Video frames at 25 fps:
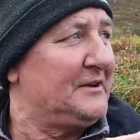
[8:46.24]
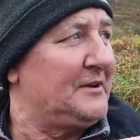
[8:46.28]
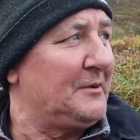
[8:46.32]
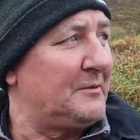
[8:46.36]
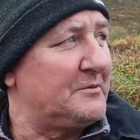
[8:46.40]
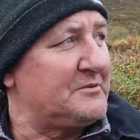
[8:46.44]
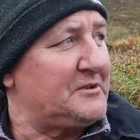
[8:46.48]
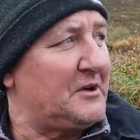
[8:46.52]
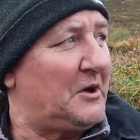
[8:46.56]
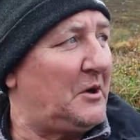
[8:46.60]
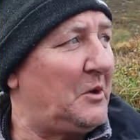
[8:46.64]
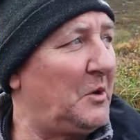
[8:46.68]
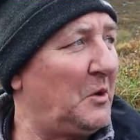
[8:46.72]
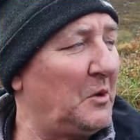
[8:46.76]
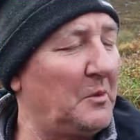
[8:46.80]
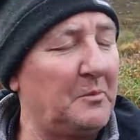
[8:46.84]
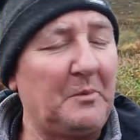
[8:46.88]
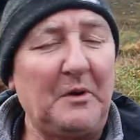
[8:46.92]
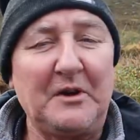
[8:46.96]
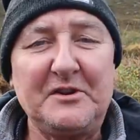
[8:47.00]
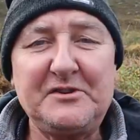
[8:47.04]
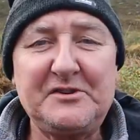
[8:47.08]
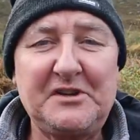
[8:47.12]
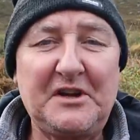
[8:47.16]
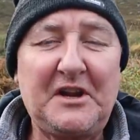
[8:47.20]
There was a whole
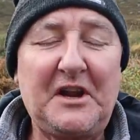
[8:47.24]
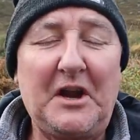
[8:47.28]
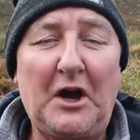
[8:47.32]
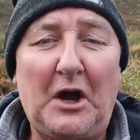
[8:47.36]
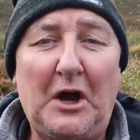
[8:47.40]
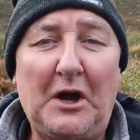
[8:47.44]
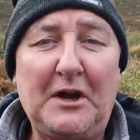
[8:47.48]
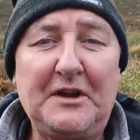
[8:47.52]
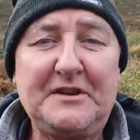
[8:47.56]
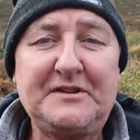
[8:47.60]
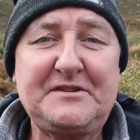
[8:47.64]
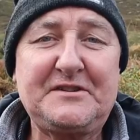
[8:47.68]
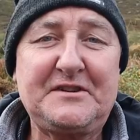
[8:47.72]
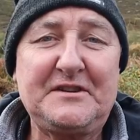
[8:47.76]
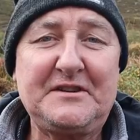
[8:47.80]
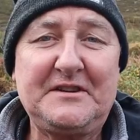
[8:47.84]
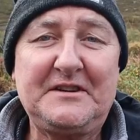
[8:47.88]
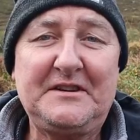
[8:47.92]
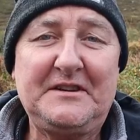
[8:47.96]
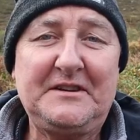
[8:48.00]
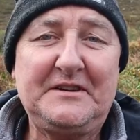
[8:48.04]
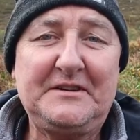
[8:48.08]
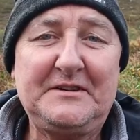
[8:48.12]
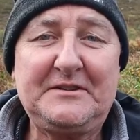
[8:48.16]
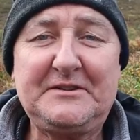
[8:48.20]
bunch of guys,
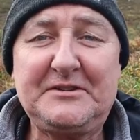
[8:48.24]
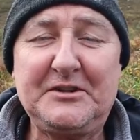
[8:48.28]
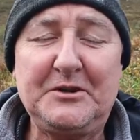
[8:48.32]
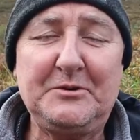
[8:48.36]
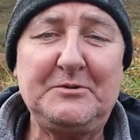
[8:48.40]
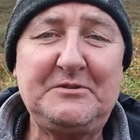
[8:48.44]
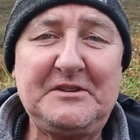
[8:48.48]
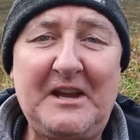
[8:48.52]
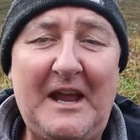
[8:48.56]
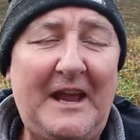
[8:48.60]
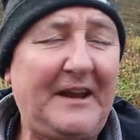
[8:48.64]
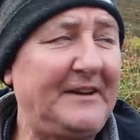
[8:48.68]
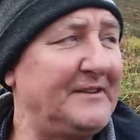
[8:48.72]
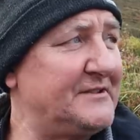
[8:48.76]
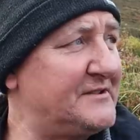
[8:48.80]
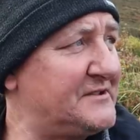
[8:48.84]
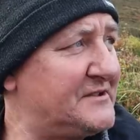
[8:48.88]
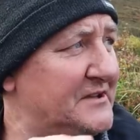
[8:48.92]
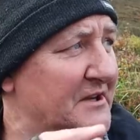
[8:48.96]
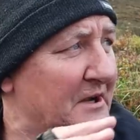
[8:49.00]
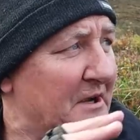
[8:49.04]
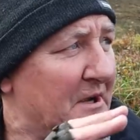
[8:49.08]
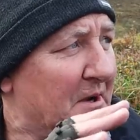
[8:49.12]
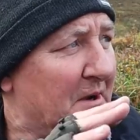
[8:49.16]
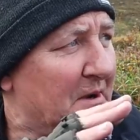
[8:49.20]
two
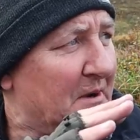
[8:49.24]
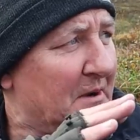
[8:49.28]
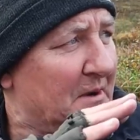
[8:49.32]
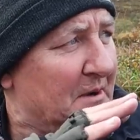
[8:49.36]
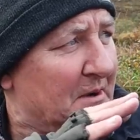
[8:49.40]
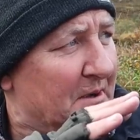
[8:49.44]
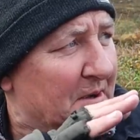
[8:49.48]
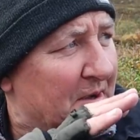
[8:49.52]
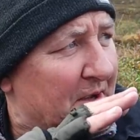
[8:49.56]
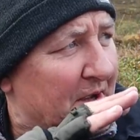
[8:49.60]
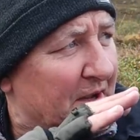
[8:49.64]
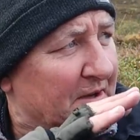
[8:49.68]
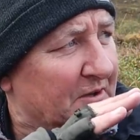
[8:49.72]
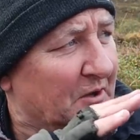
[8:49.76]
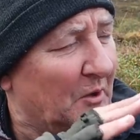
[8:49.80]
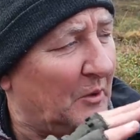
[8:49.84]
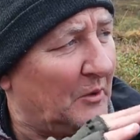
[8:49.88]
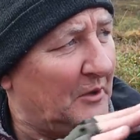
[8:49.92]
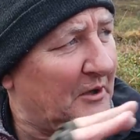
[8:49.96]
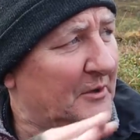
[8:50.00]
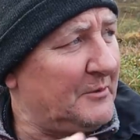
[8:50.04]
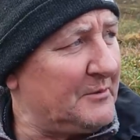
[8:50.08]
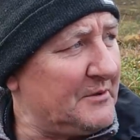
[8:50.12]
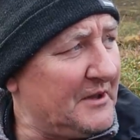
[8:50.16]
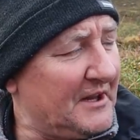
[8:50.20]
tents, not
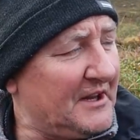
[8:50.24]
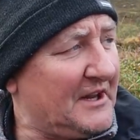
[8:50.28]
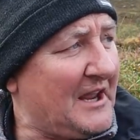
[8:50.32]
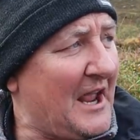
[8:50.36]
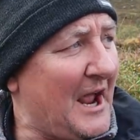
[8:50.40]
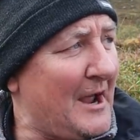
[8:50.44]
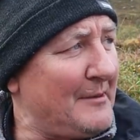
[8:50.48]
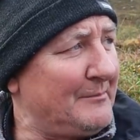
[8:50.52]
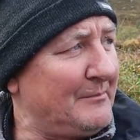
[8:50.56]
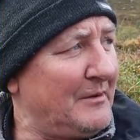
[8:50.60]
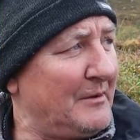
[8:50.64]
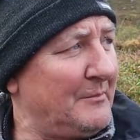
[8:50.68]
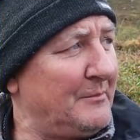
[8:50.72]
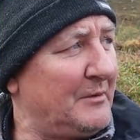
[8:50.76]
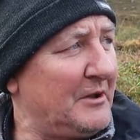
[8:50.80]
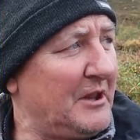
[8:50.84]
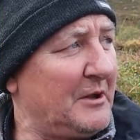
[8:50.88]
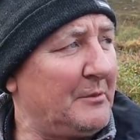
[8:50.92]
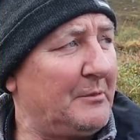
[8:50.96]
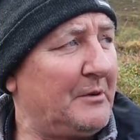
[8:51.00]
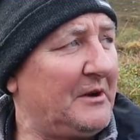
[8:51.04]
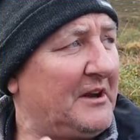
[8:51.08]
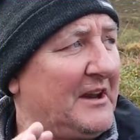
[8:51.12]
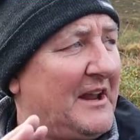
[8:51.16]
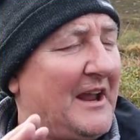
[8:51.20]
only were they camping, but
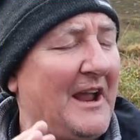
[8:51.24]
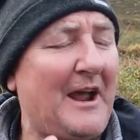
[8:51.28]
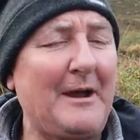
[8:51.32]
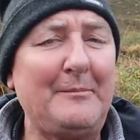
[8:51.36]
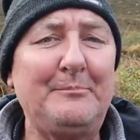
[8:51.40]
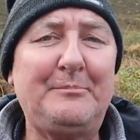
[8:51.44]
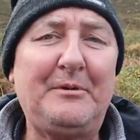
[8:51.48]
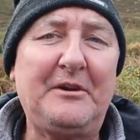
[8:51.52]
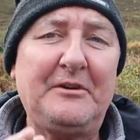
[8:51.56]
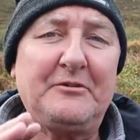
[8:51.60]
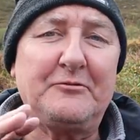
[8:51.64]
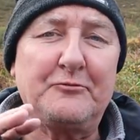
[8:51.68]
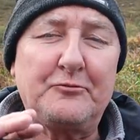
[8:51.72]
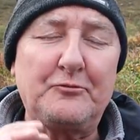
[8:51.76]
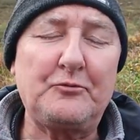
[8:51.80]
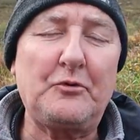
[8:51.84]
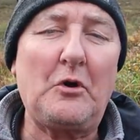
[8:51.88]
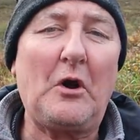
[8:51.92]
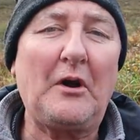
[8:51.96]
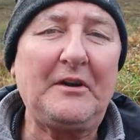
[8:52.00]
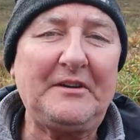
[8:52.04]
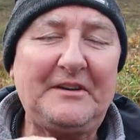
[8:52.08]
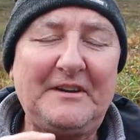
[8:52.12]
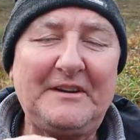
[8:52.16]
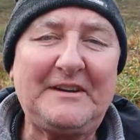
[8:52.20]
they were camping
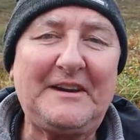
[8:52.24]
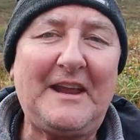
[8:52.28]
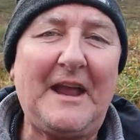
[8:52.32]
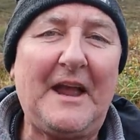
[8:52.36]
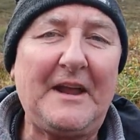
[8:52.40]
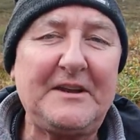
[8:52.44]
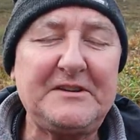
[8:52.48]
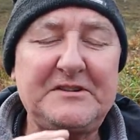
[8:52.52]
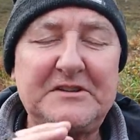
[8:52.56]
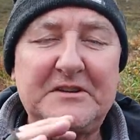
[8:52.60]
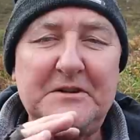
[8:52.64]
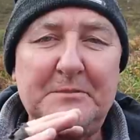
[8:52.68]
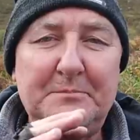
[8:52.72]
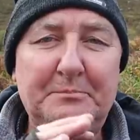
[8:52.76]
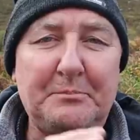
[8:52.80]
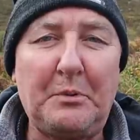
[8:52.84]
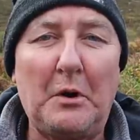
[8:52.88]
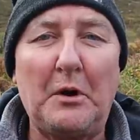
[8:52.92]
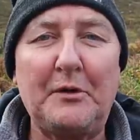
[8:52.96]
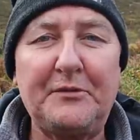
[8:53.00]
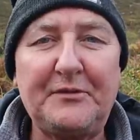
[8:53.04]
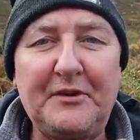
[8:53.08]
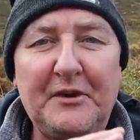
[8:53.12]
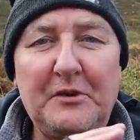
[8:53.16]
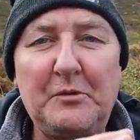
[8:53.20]
right against the
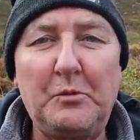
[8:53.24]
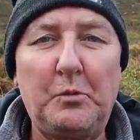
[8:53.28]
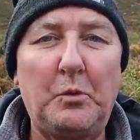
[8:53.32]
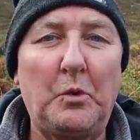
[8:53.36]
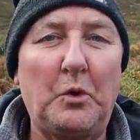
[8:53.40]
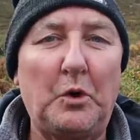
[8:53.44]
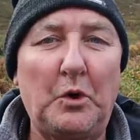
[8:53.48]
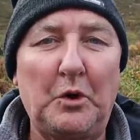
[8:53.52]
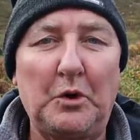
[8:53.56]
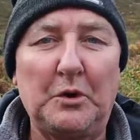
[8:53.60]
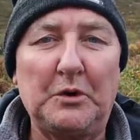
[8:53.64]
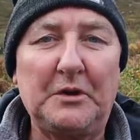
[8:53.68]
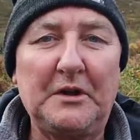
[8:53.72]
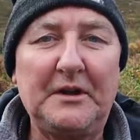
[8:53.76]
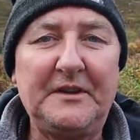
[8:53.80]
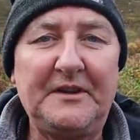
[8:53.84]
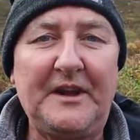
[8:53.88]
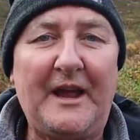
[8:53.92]
Bothy wall.